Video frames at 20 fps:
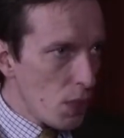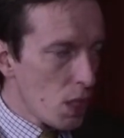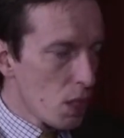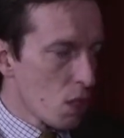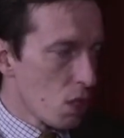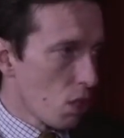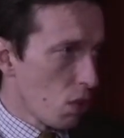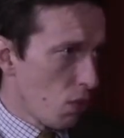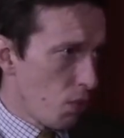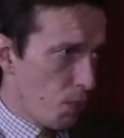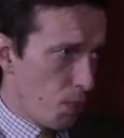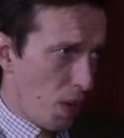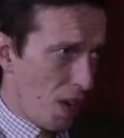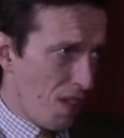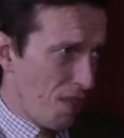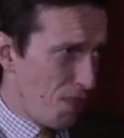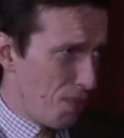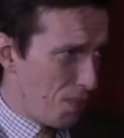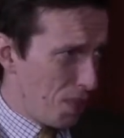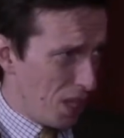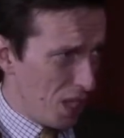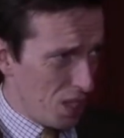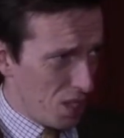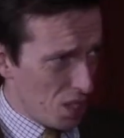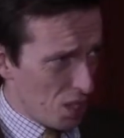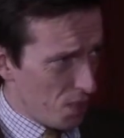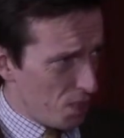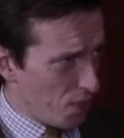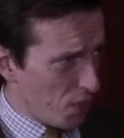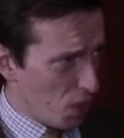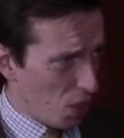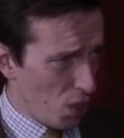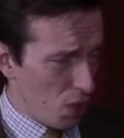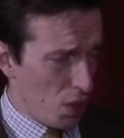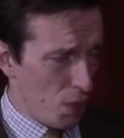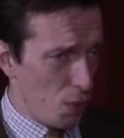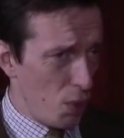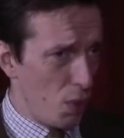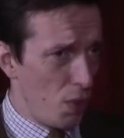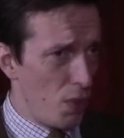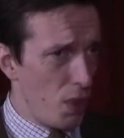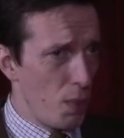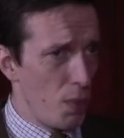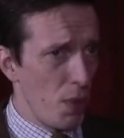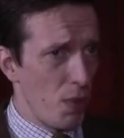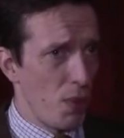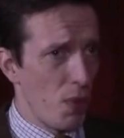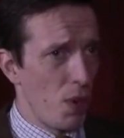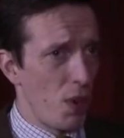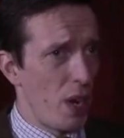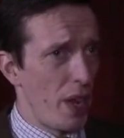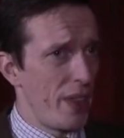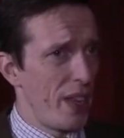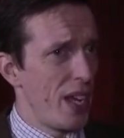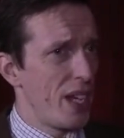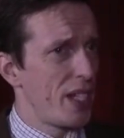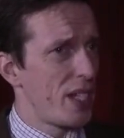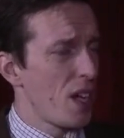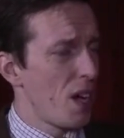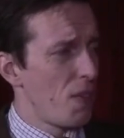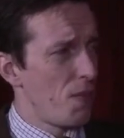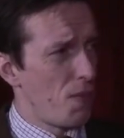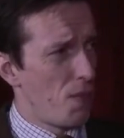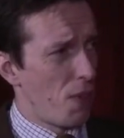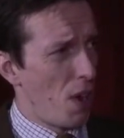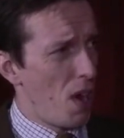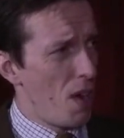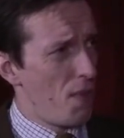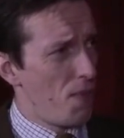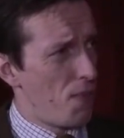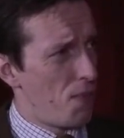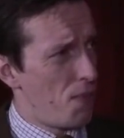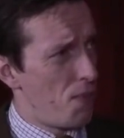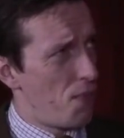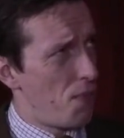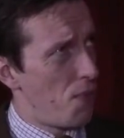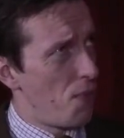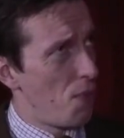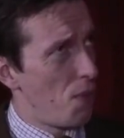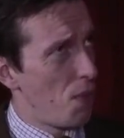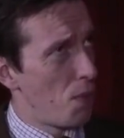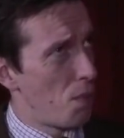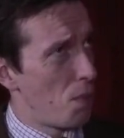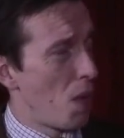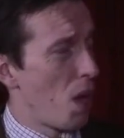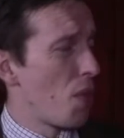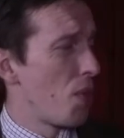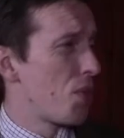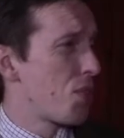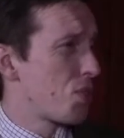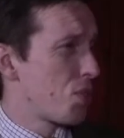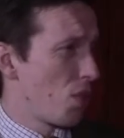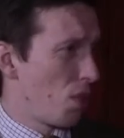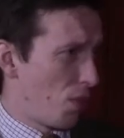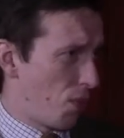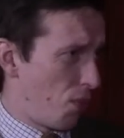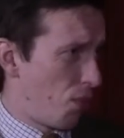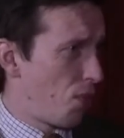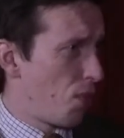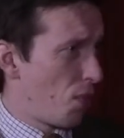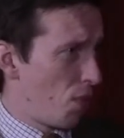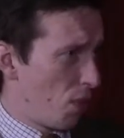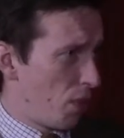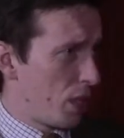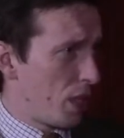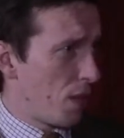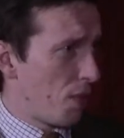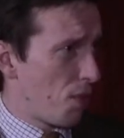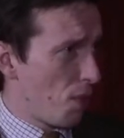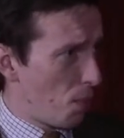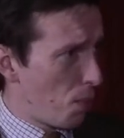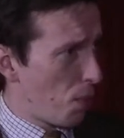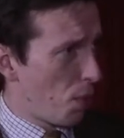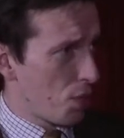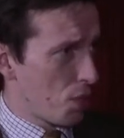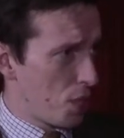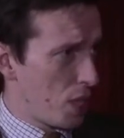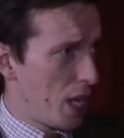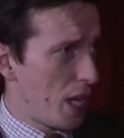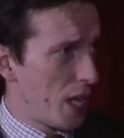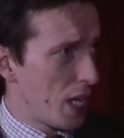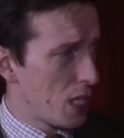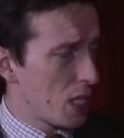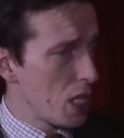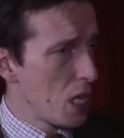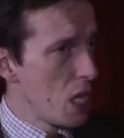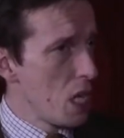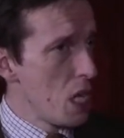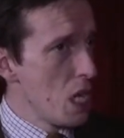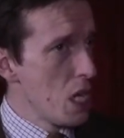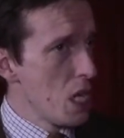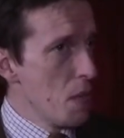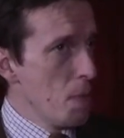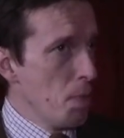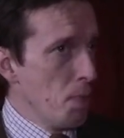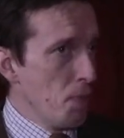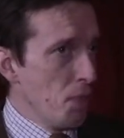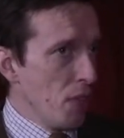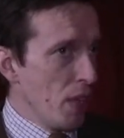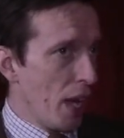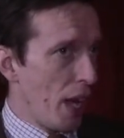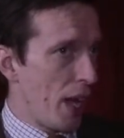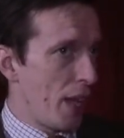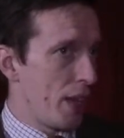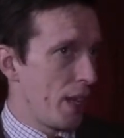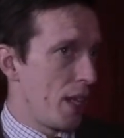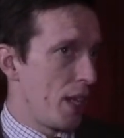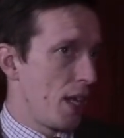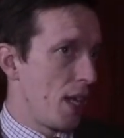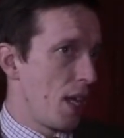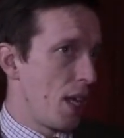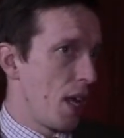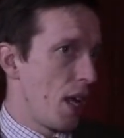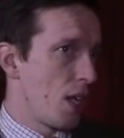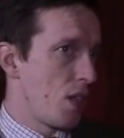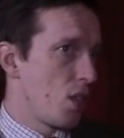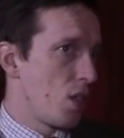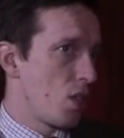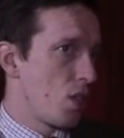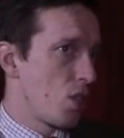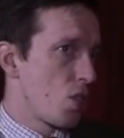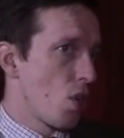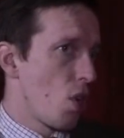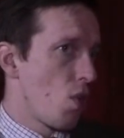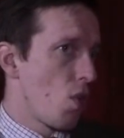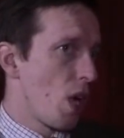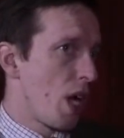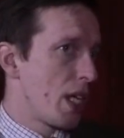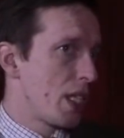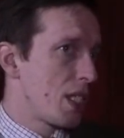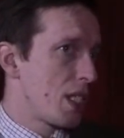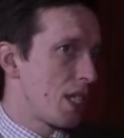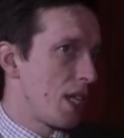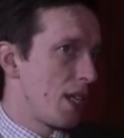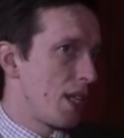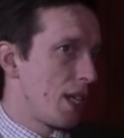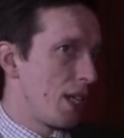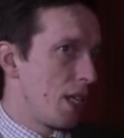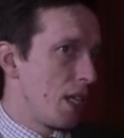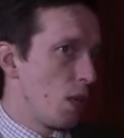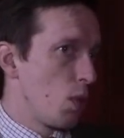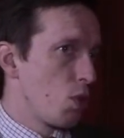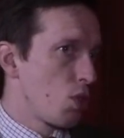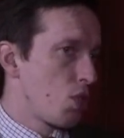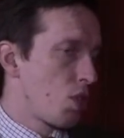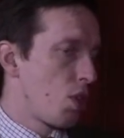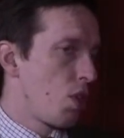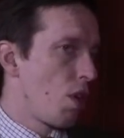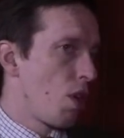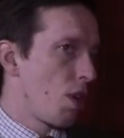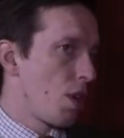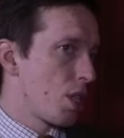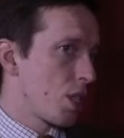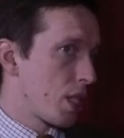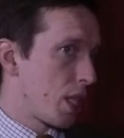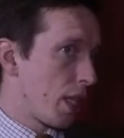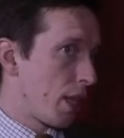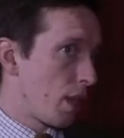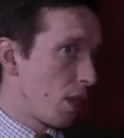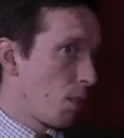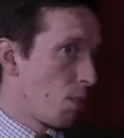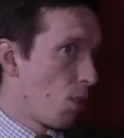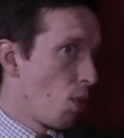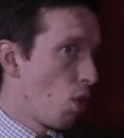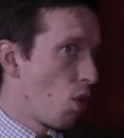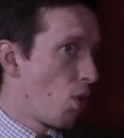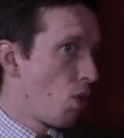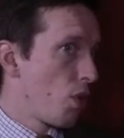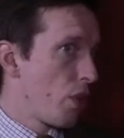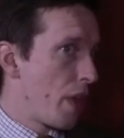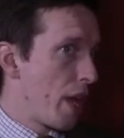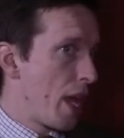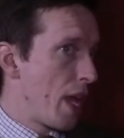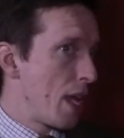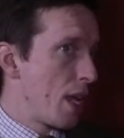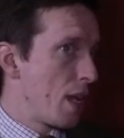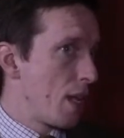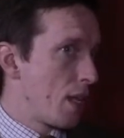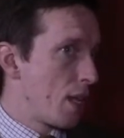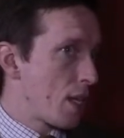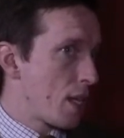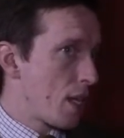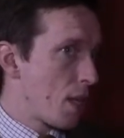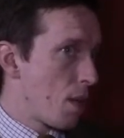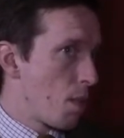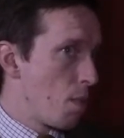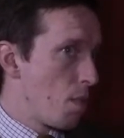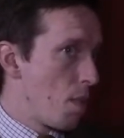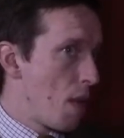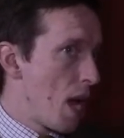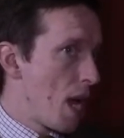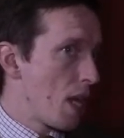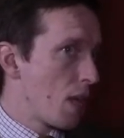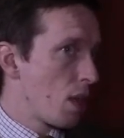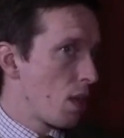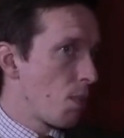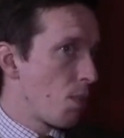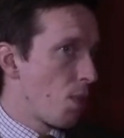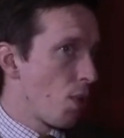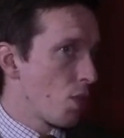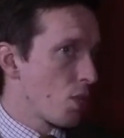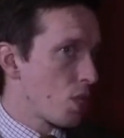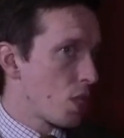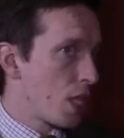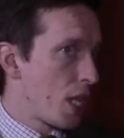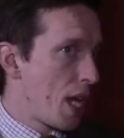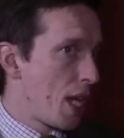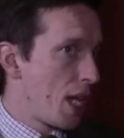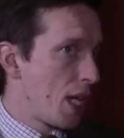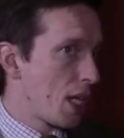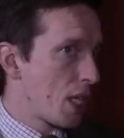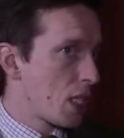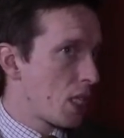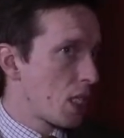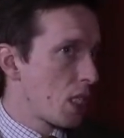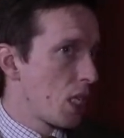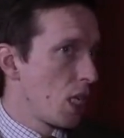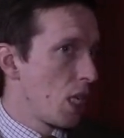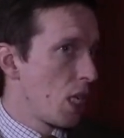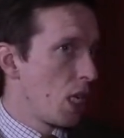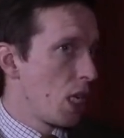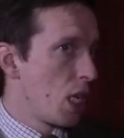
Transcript: sort of puff piece mm. on the movie before, and they'd done five months of different prosthetics. Yeah and, the, and Joe Wright said that it was curious that the more they made the prosthetics